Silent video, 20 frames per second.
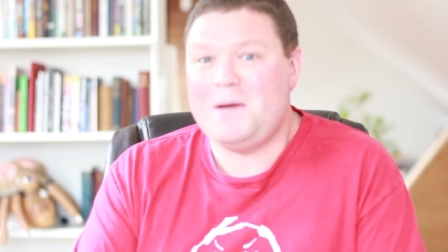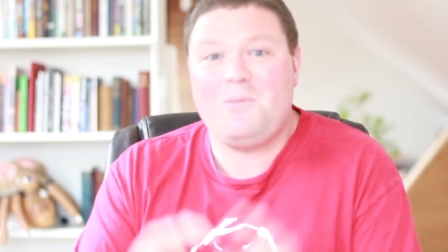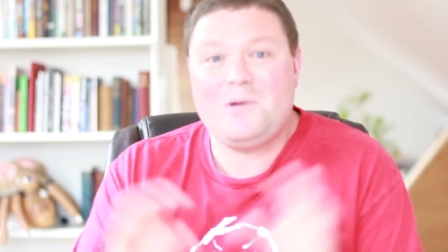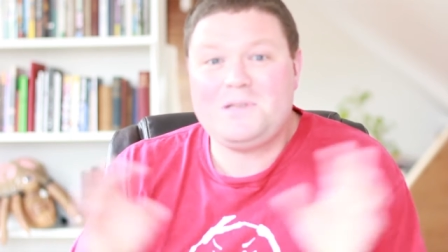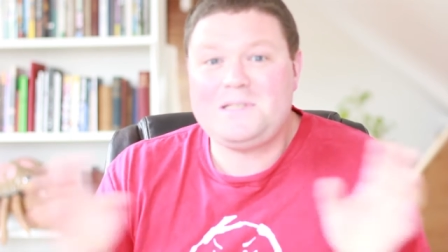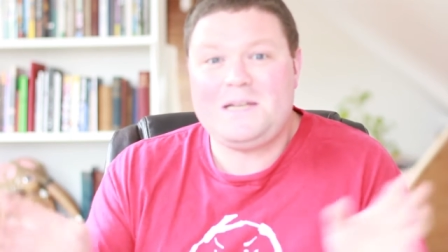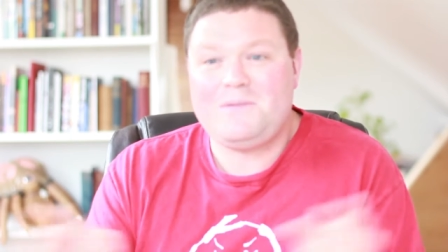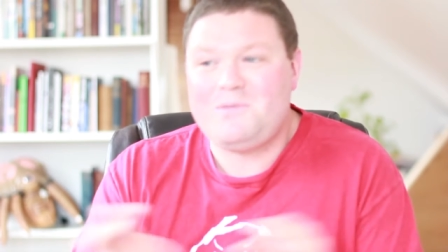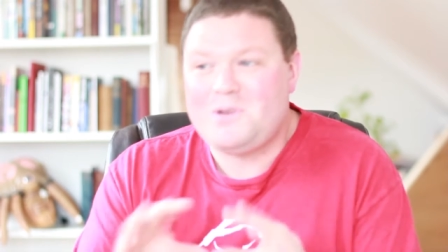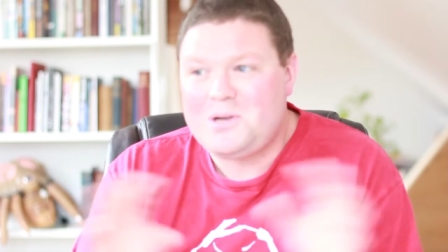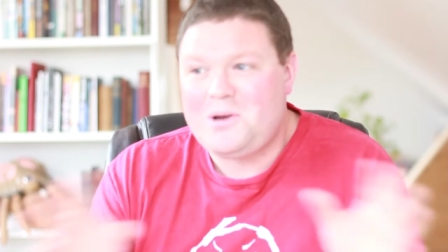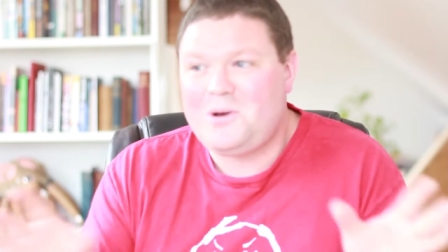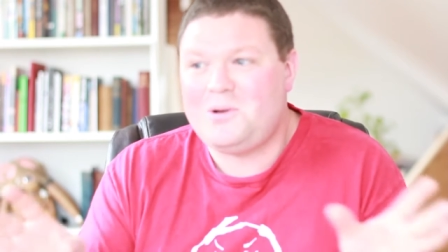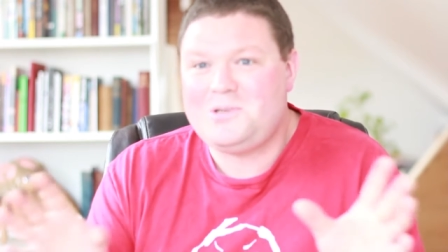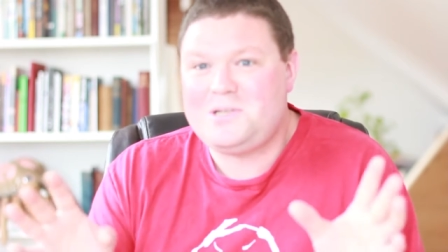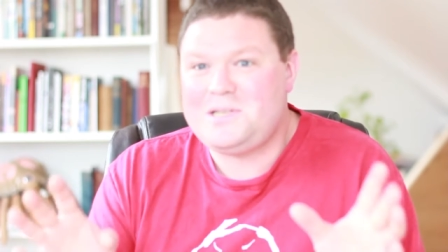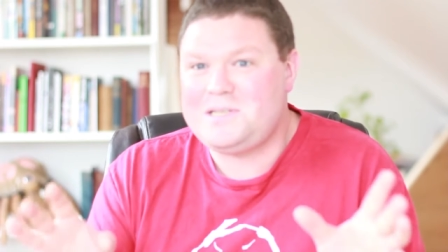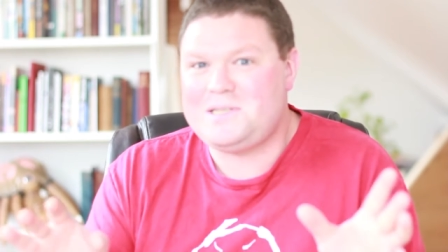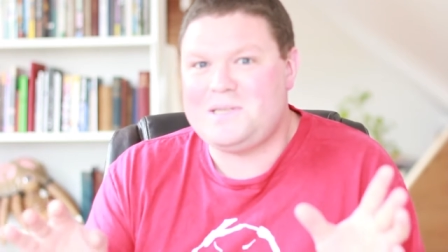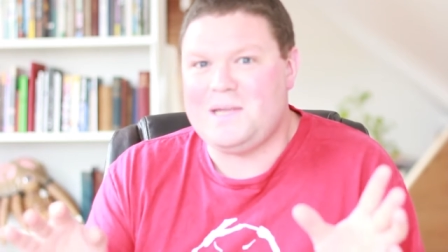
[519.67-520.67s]
It wasn't even a
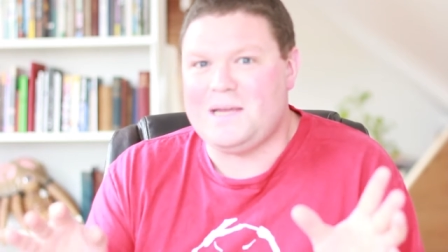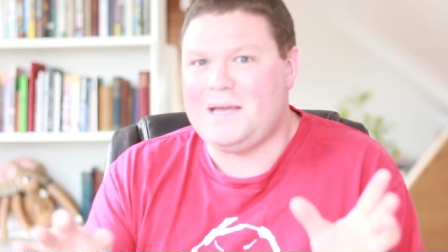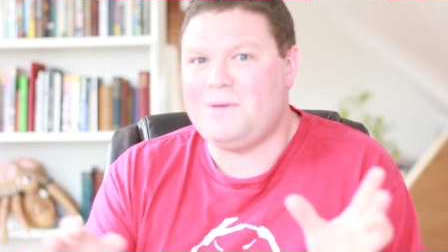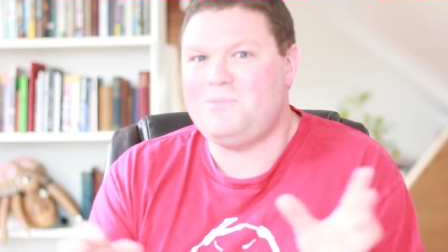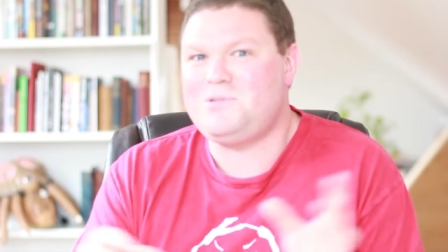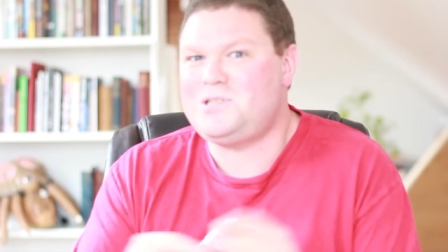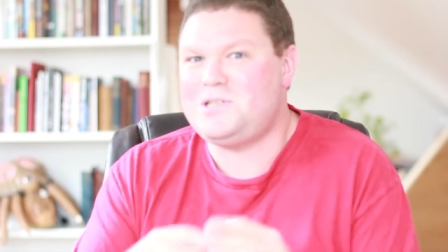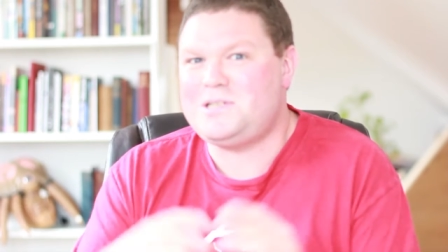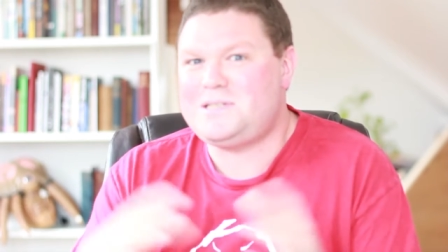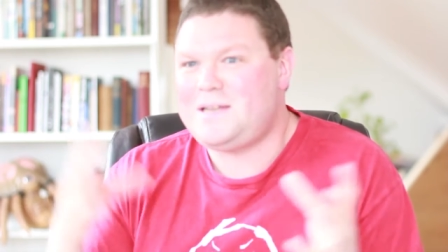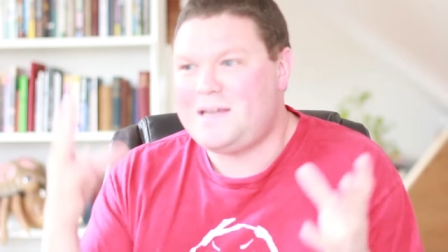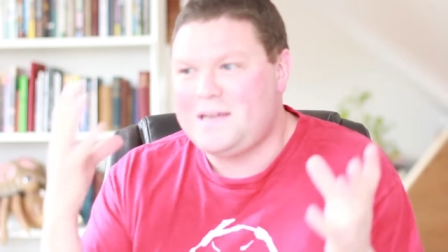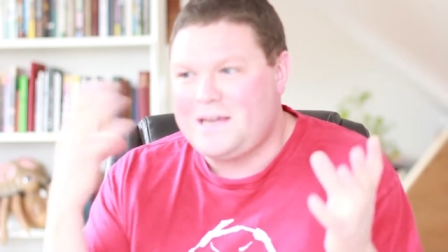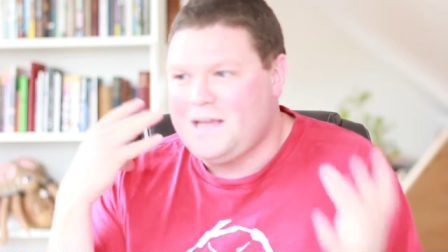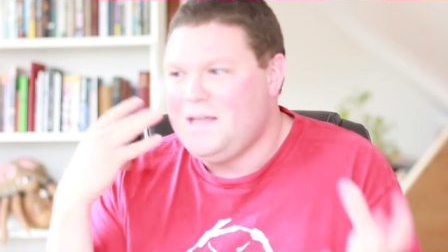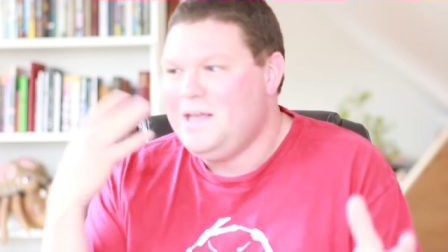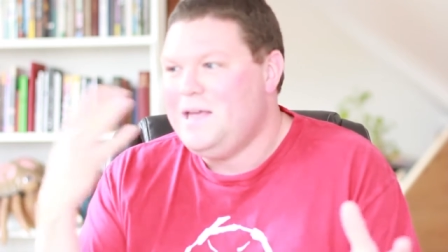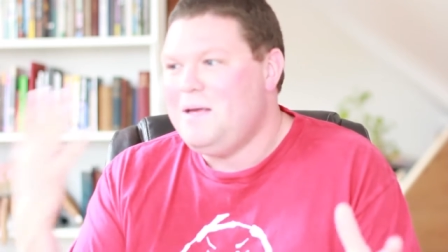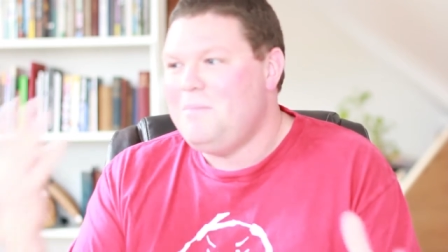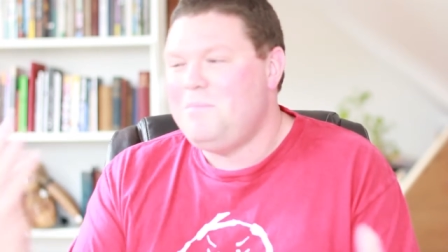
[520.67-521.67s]
conscious thing. It was just like,